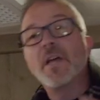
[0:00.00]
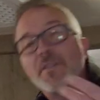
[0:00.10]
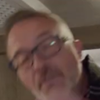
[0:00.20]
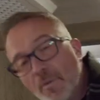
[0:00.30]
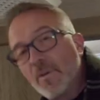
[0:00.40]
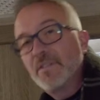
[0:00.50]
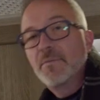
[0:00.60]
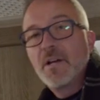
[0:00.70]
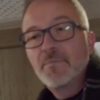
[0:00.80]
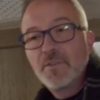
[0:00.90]
and you don't want
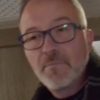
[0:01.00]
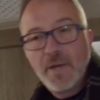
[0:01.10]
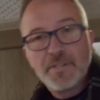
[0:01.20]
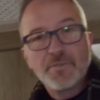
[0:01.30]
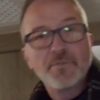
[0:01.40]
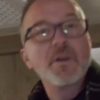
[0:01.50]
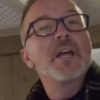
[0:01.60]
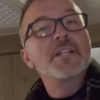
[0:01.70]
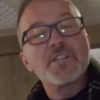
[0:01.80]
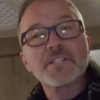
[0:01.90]
them to come through the bedroom
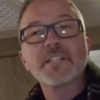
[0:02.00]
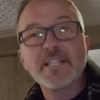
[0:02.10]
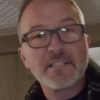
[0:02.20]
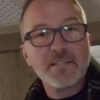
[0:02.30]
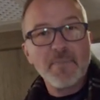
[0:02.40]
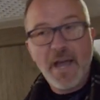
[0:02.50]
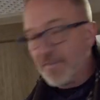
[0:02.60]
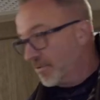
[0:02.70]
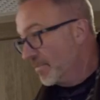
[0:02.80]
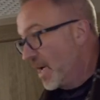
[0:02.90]
just to get to the
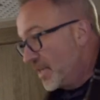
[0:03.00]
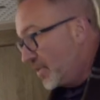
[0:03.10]
bathroom.